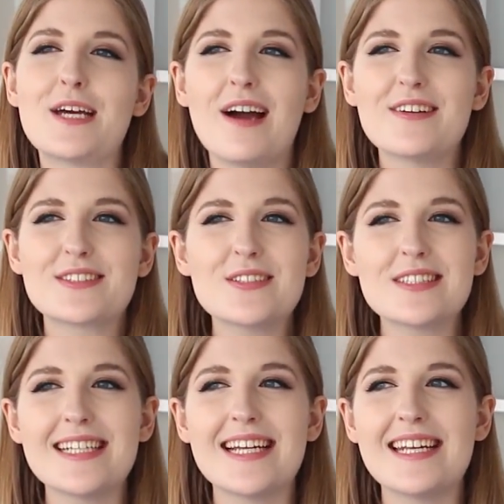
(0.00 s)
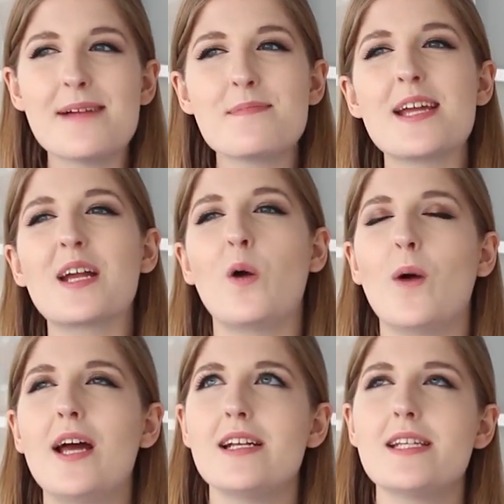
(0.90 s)
so I was Googling it and I'm like,
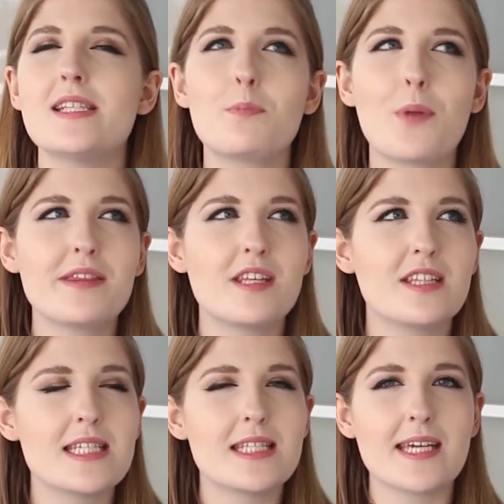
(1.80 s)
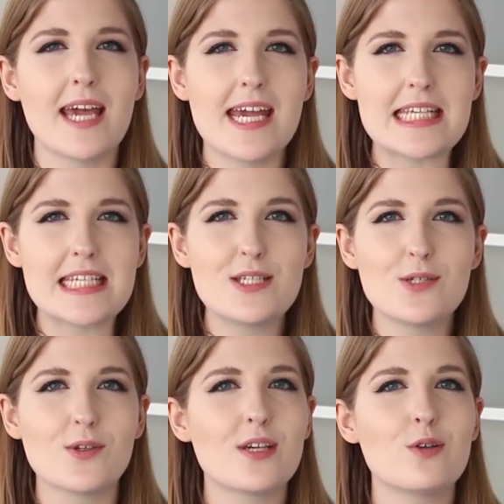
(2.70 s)
what is the bread that they stick eggs
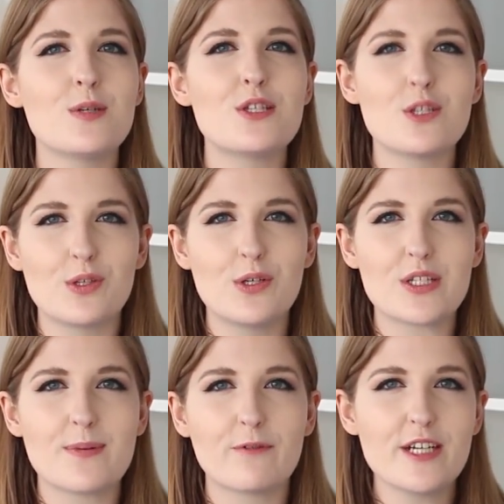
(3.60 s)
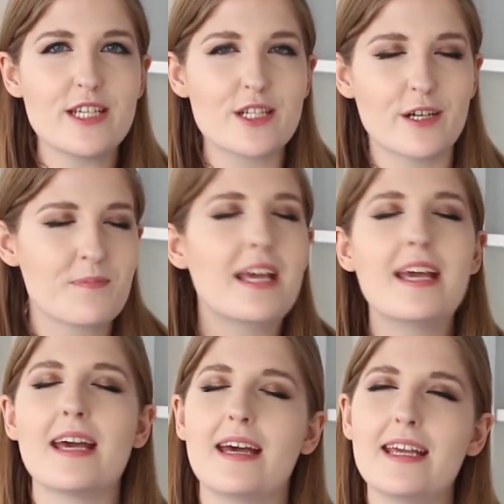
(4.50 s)
into because it would be so cute to me for Easter.
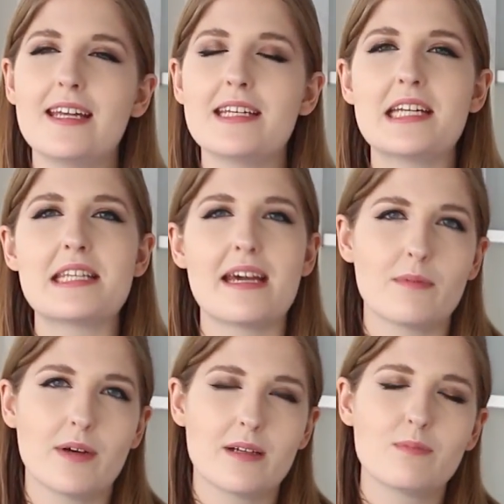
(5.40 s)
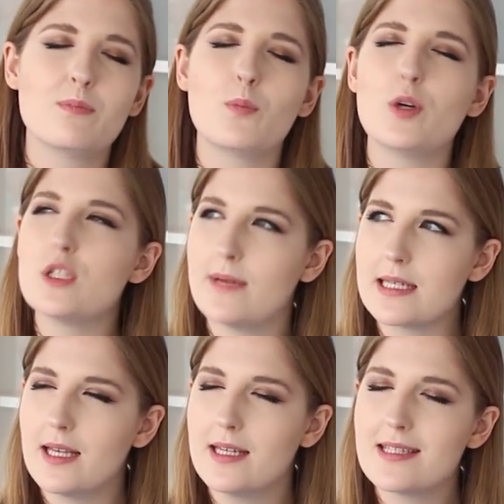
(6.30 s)
And it's egg bread, which
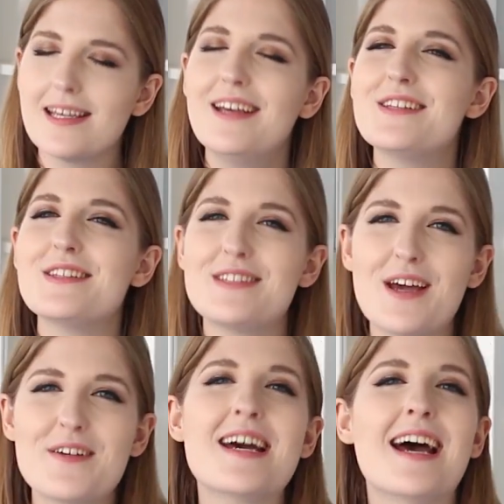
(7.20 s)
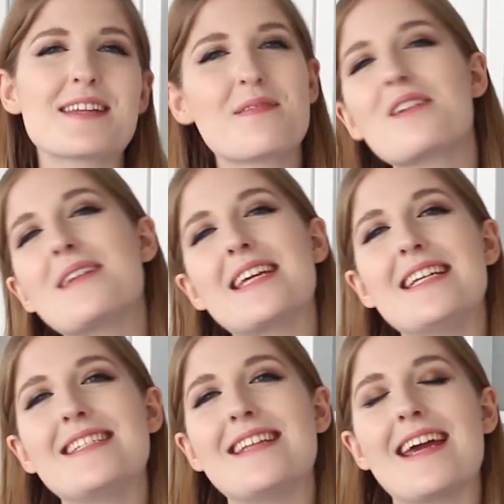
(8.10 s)
makes sense. So that's what we're
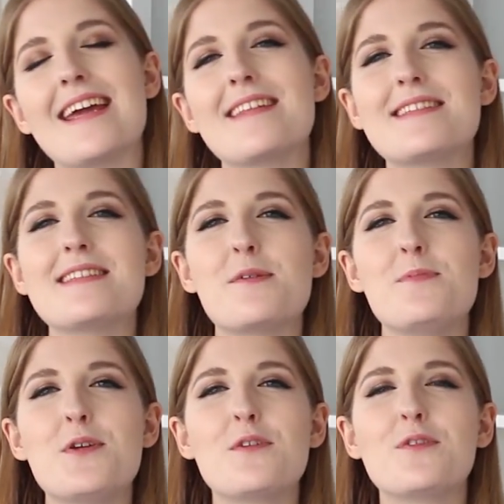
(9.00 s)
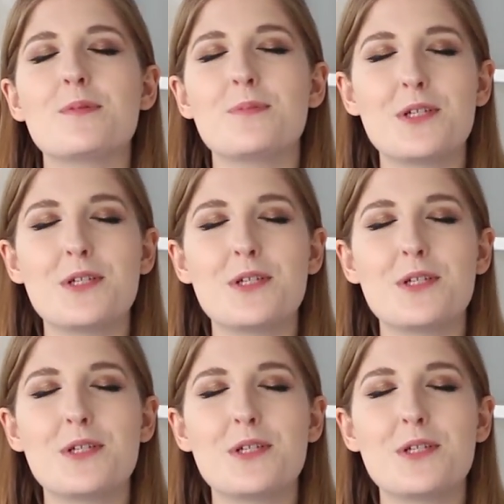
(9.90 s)
making today. This is a beautiful,